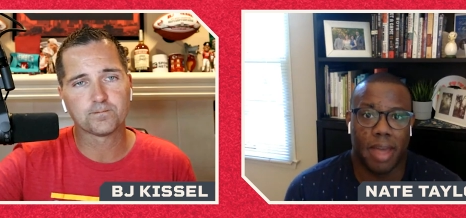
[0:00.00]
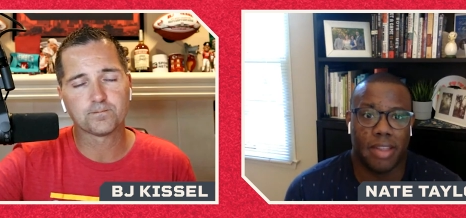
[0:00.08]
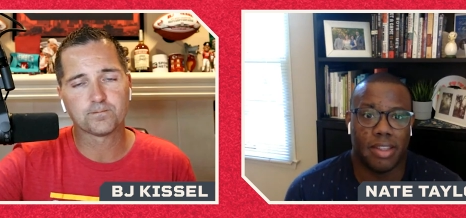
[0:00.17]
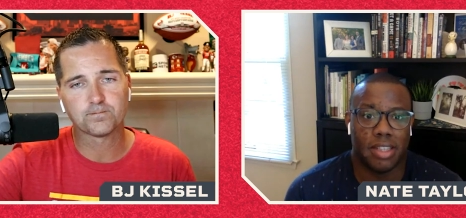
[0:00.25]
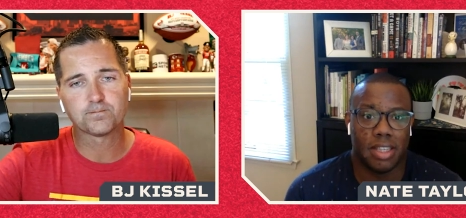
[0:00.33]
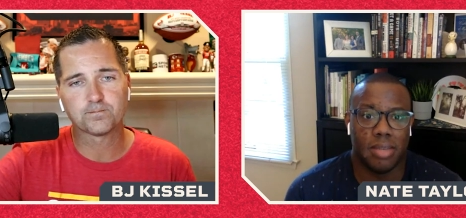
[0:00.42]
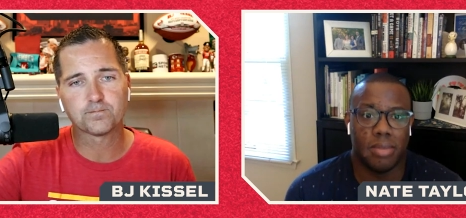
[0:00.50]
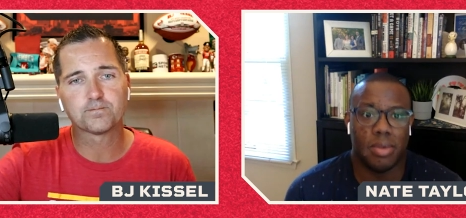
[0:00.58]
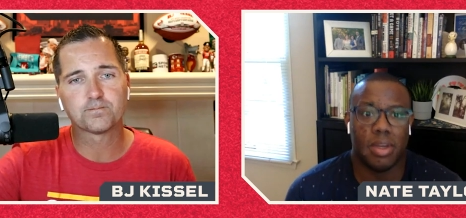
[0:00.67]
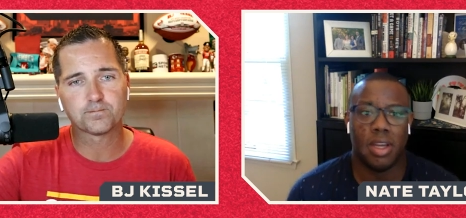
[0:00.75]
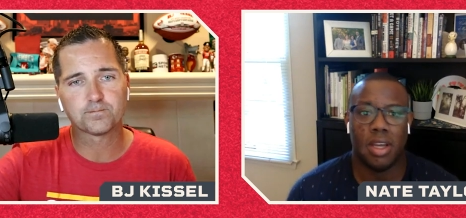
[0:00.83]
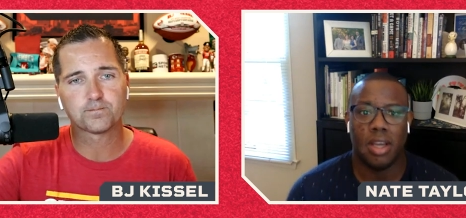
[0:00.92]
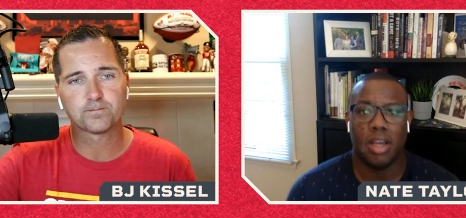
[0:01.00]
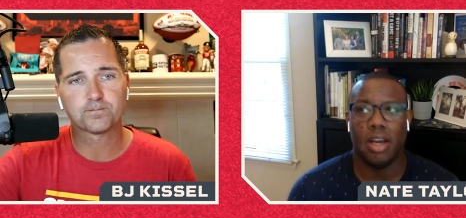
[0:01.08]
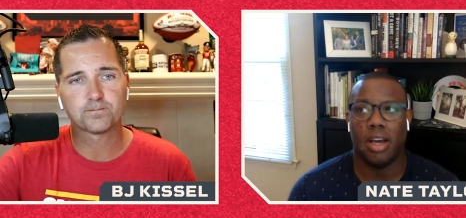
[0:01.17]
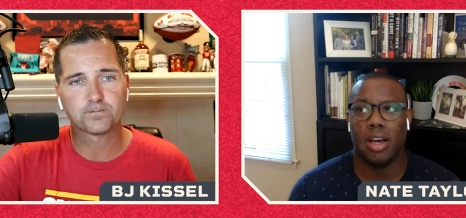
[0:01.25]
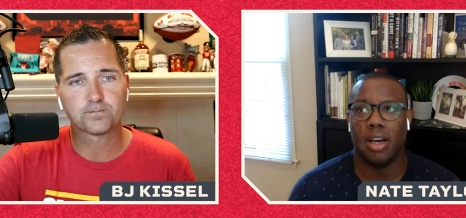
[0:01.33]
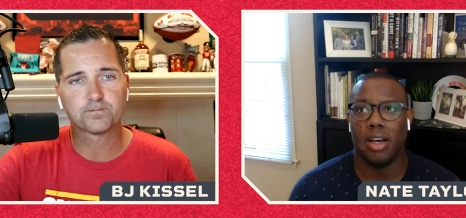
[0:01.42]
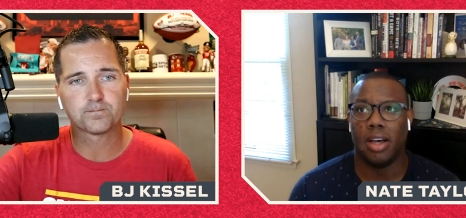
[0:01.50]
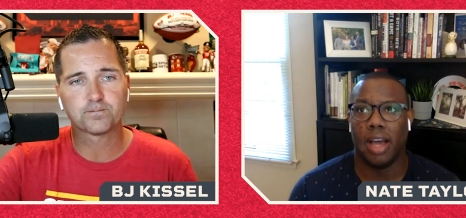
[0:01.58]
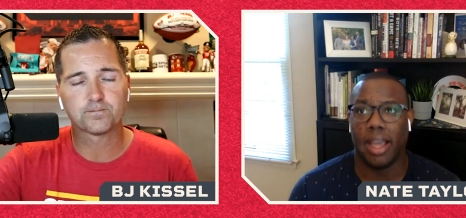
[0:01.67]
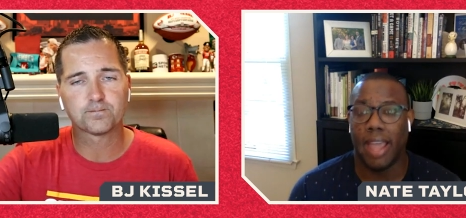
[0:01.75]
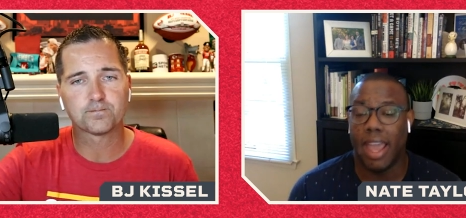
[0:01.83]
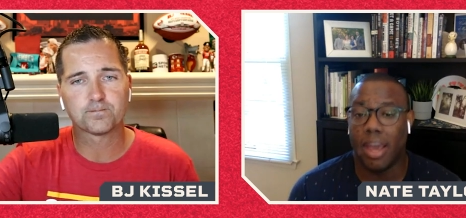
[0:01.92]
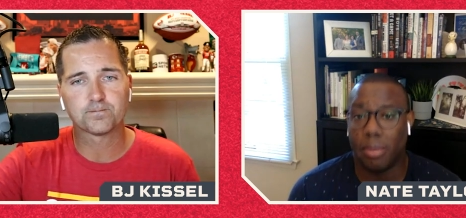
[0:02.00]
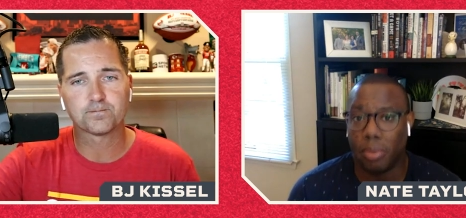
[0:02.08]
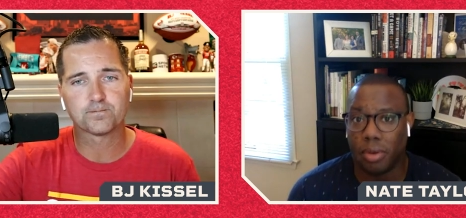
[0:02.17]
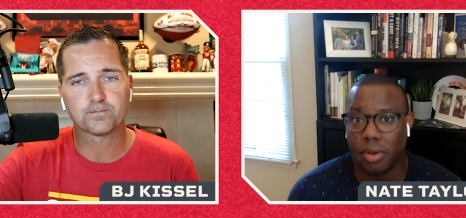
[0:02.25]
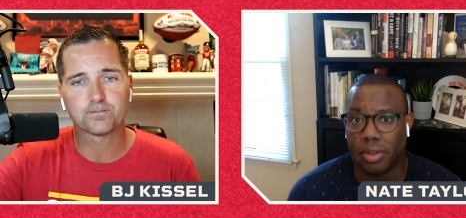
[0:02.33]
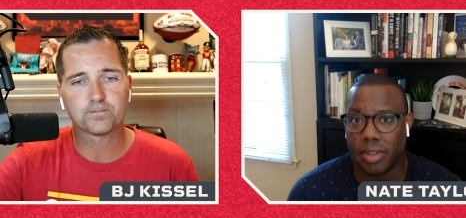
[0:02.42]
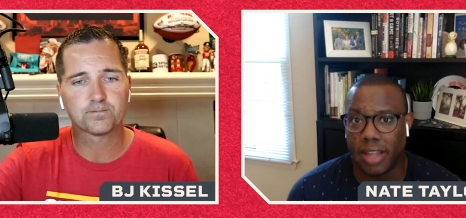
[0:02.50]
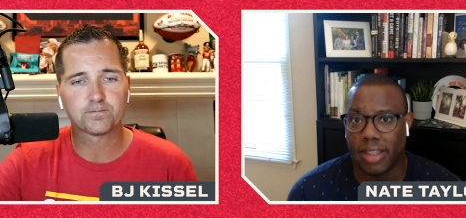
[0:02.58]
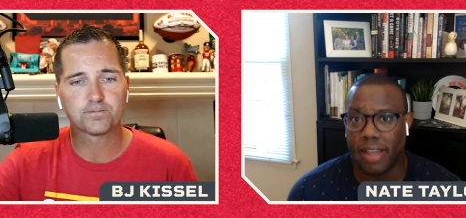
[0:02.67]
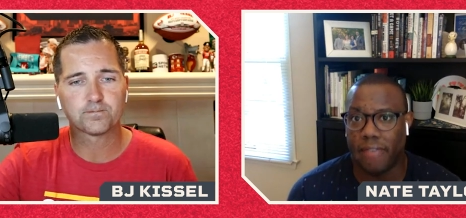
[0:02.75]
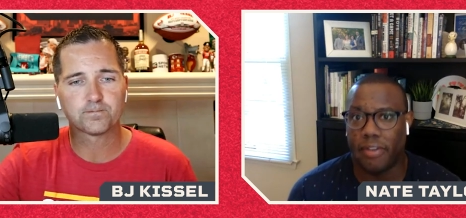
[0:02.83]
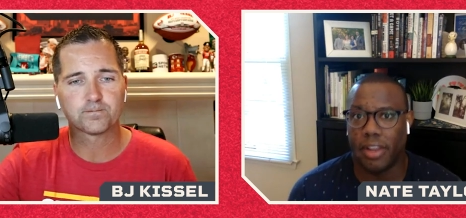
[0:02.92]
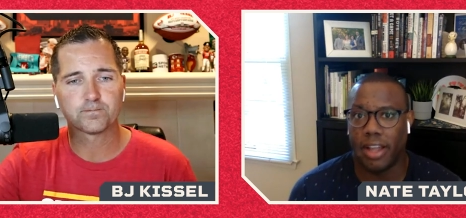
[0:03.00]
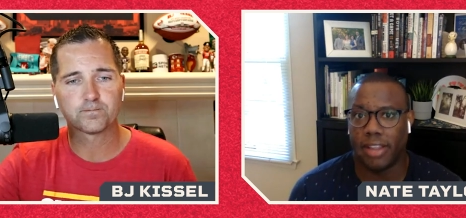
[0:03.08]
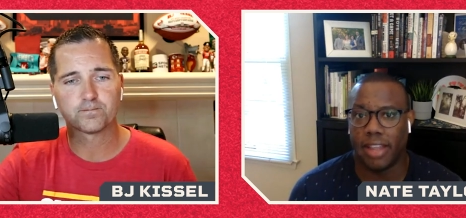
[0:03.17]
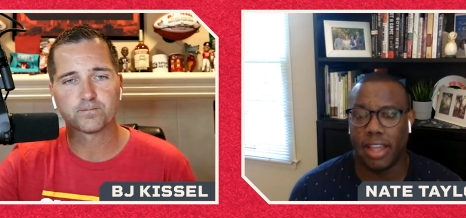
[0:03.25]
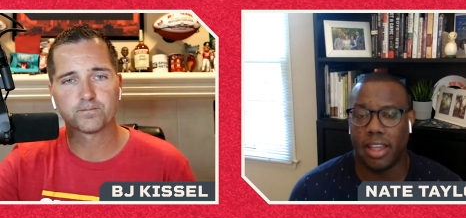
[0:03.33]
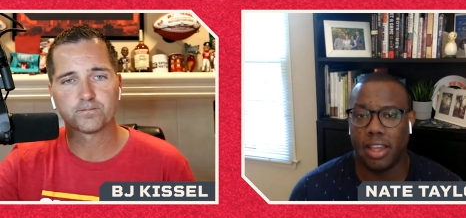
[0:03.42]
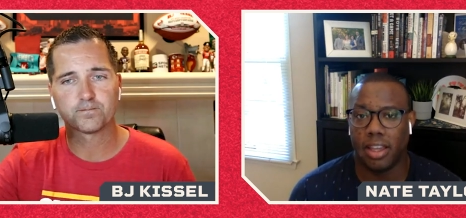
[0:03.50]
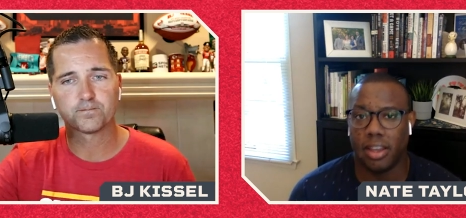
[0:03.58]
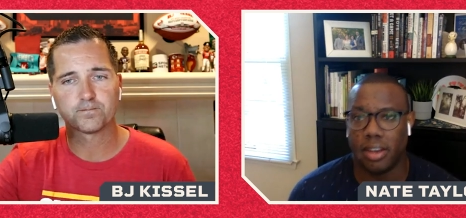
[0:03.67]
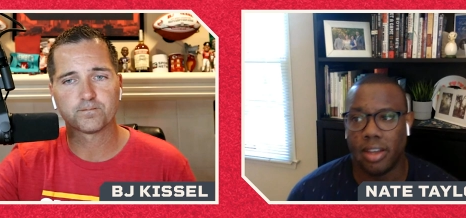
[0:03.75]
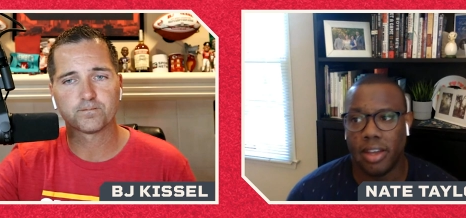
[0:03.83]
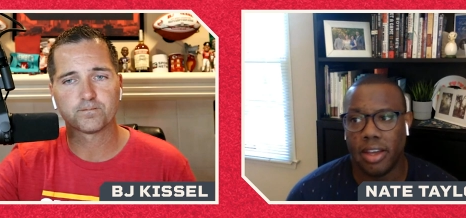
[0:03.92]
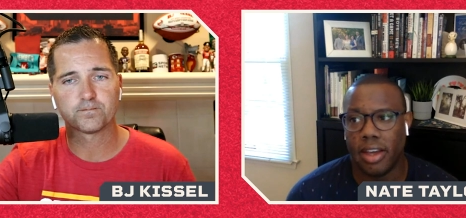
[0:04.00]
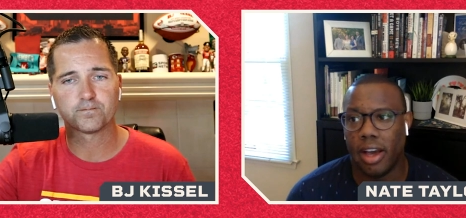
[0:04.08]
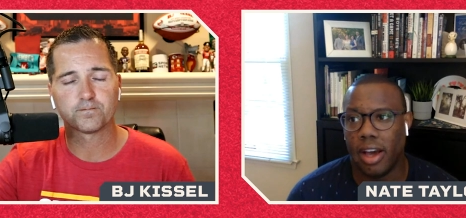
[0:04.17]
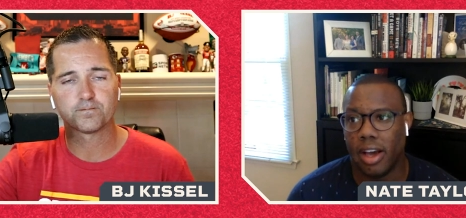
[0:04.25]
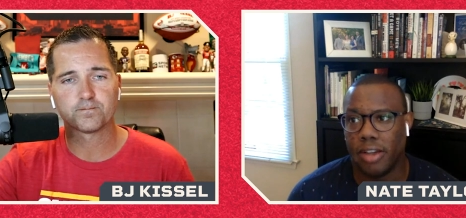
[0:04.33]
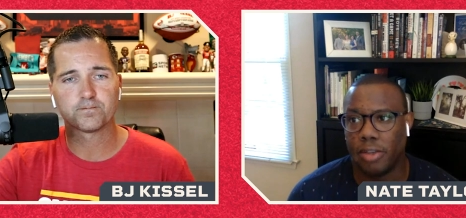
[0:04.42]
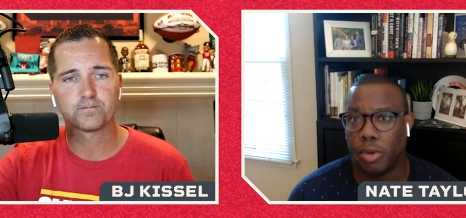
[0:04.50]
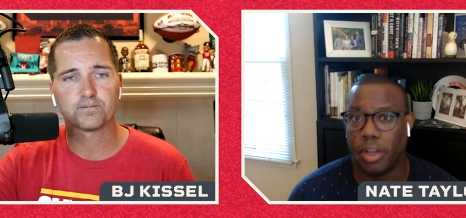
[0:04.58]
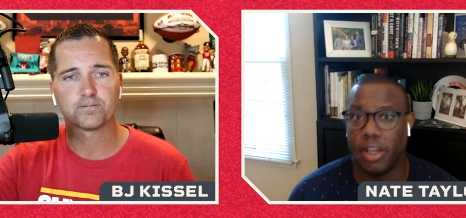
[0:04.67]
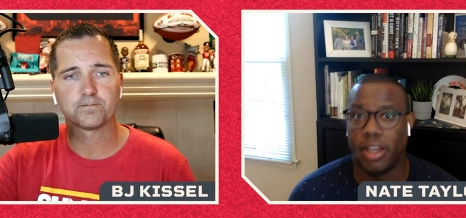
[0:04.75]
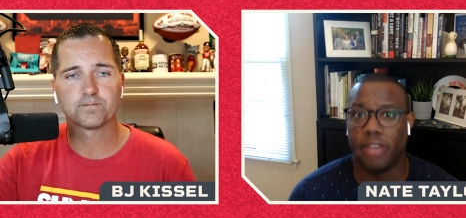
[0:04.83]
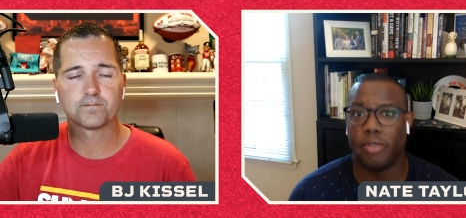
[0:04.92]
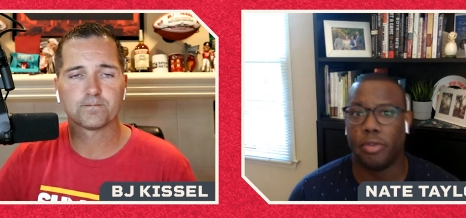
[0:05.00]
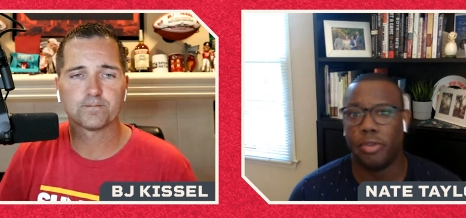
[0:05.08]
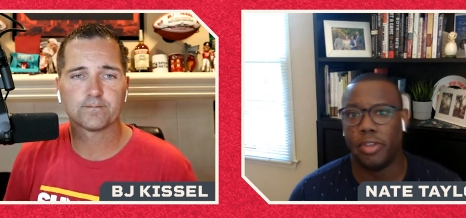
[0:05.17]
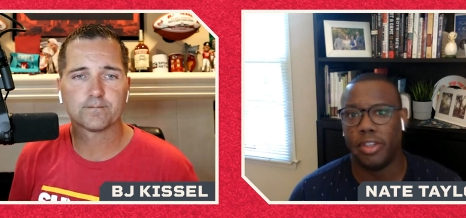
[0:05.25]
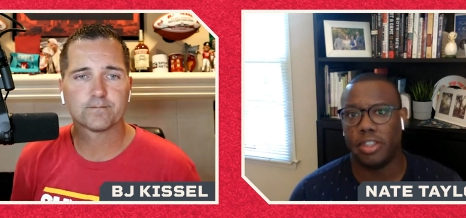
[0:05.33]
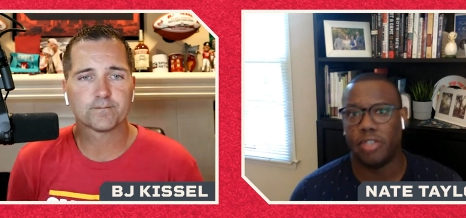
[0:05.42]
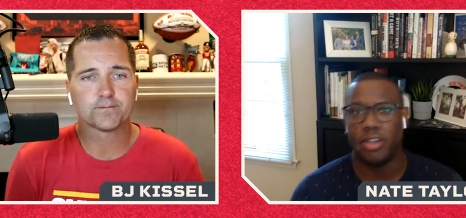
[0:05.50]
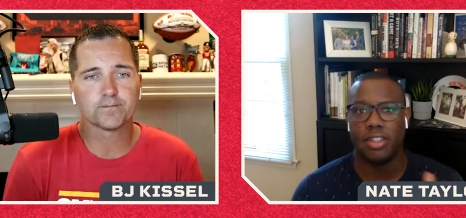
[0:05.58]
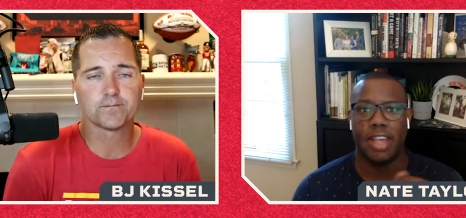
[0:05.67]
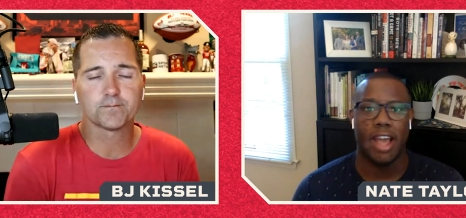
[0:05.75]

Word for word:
Speaker 1: by the team, a gamble that they feel like they can sort of get through this